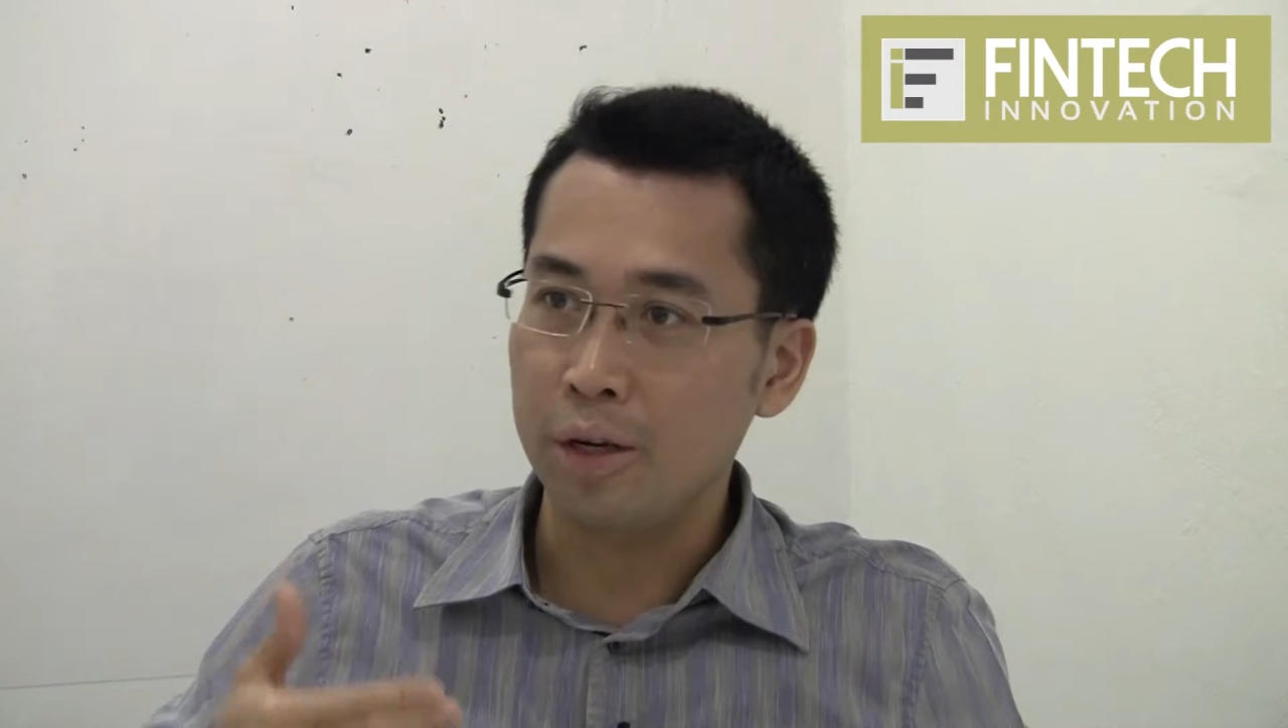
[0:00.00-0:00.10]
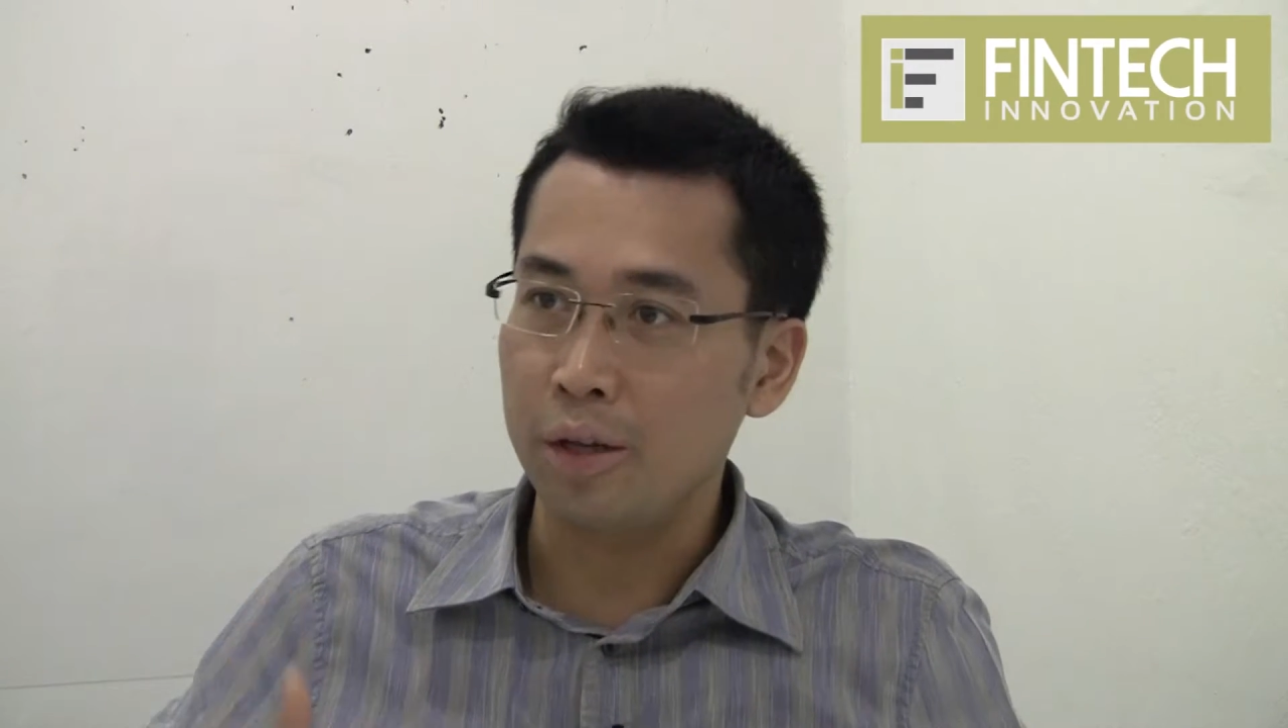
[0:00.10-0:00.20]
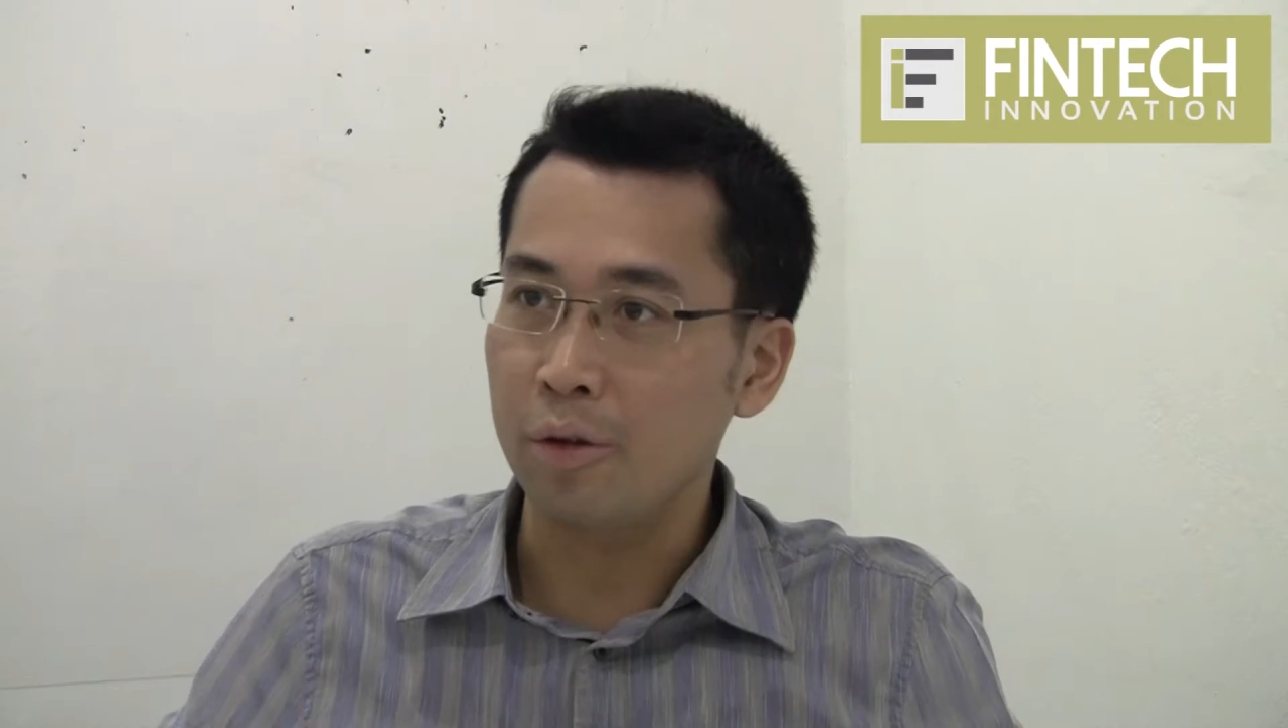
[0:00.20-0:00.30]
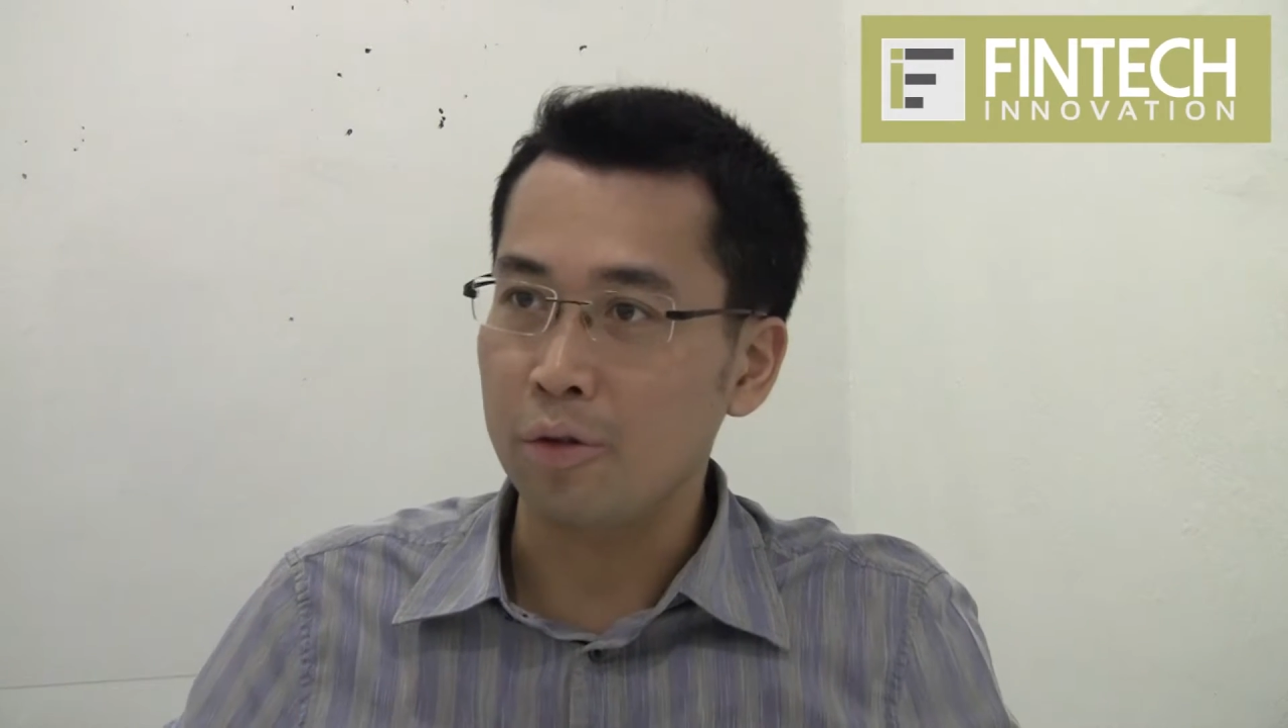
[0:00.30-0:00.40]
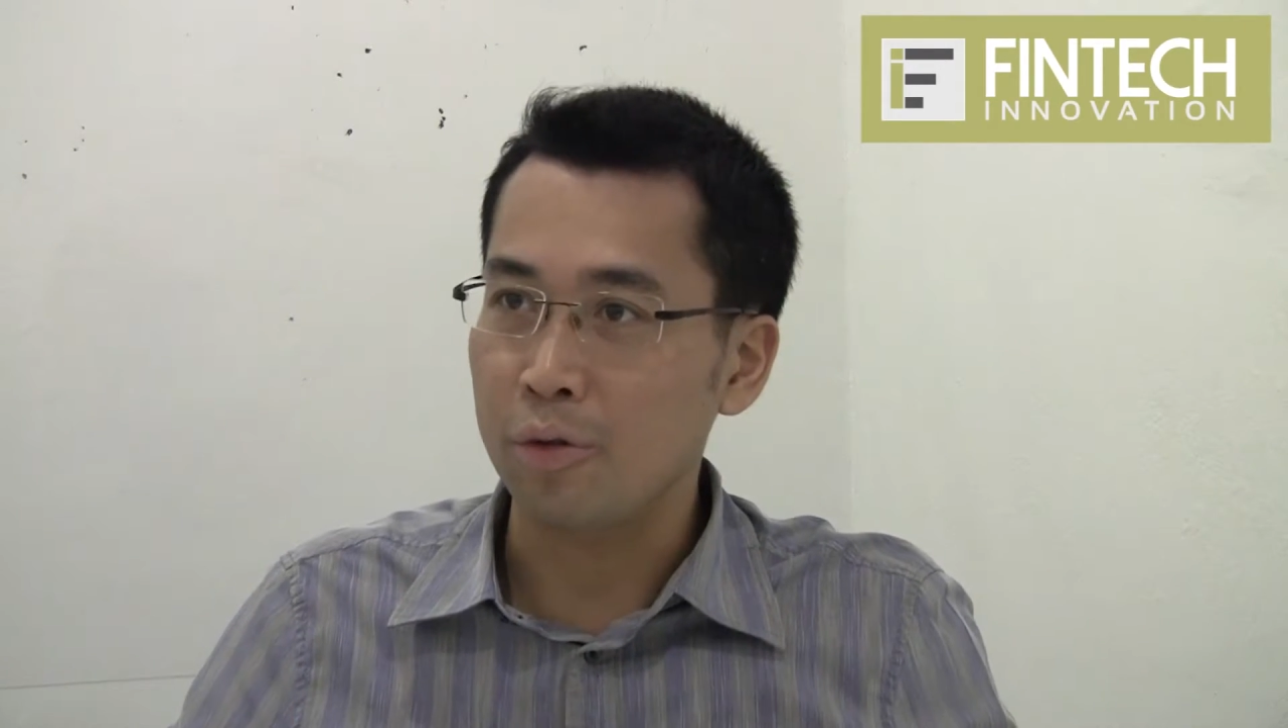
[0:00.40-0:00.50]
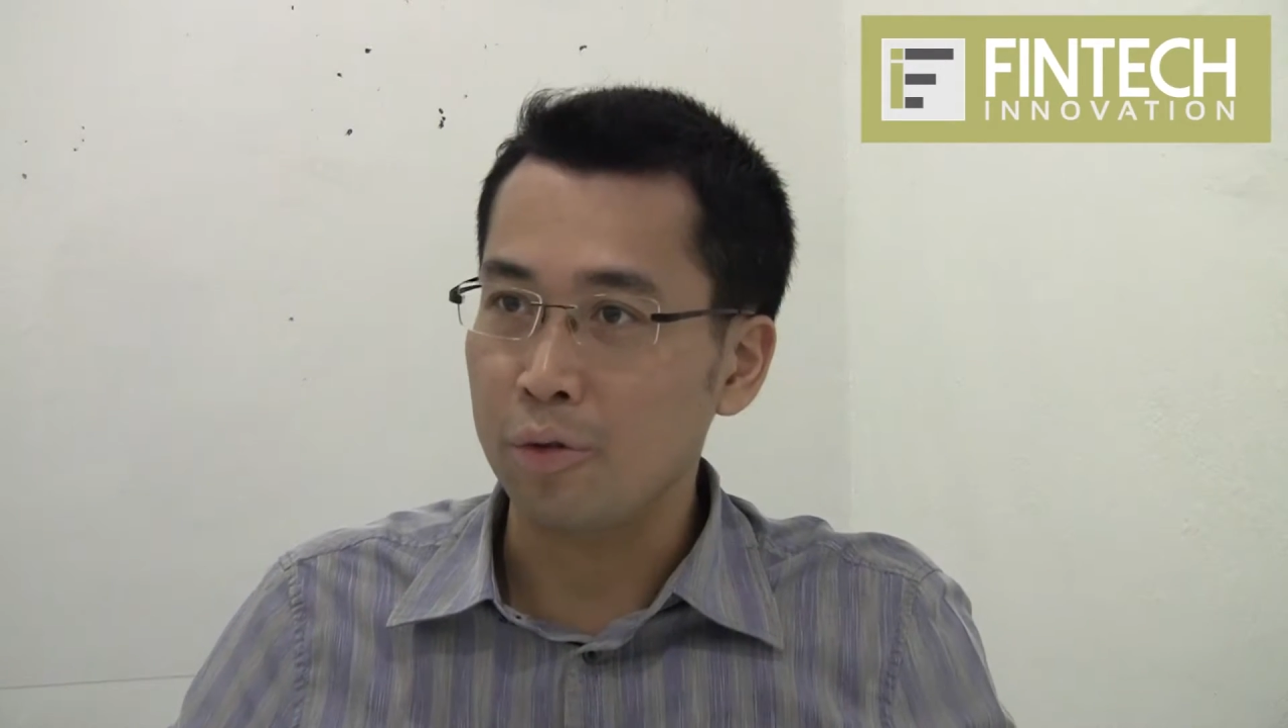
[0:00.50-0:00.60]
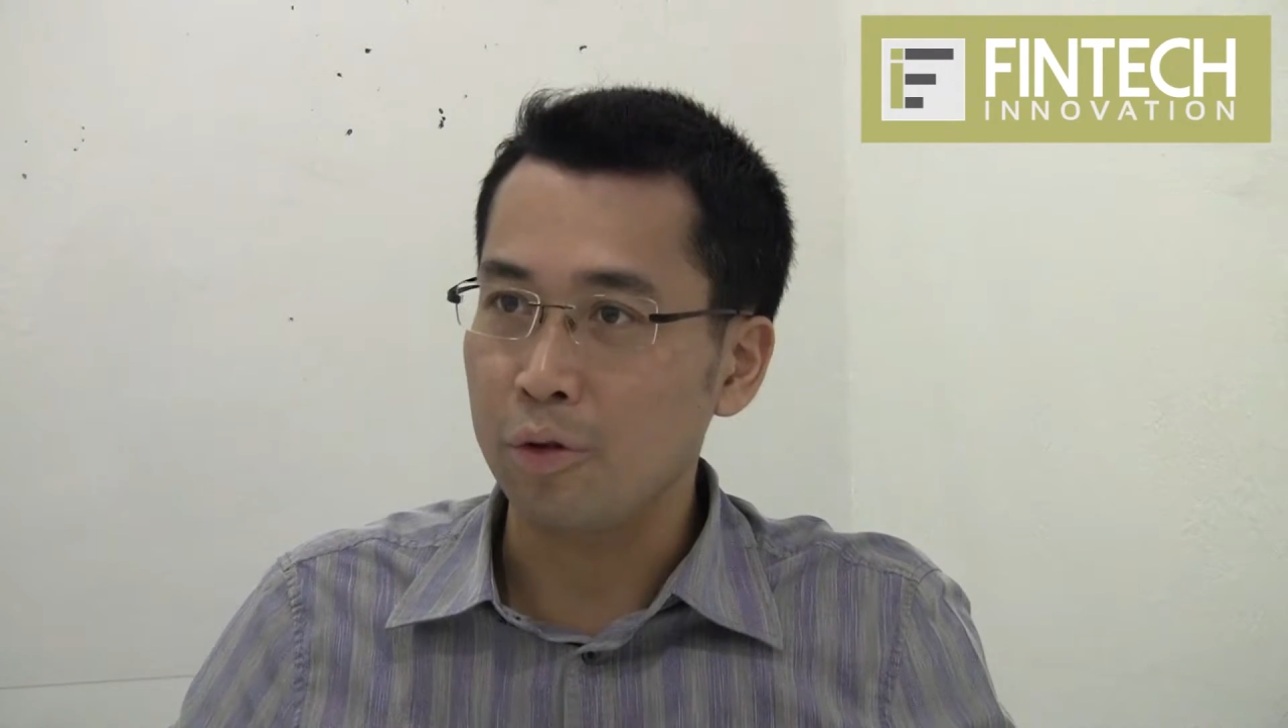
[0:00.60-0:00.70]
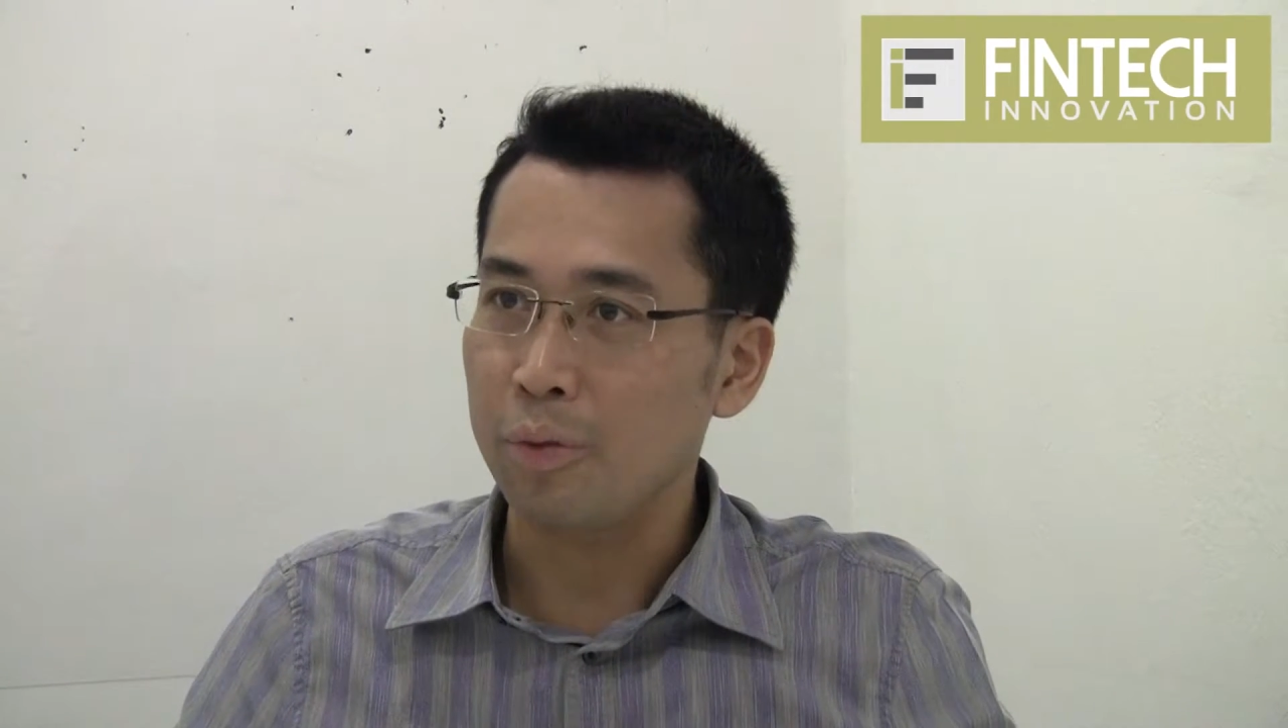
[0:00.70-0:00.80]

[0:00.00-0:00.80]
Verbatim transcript: and not so good.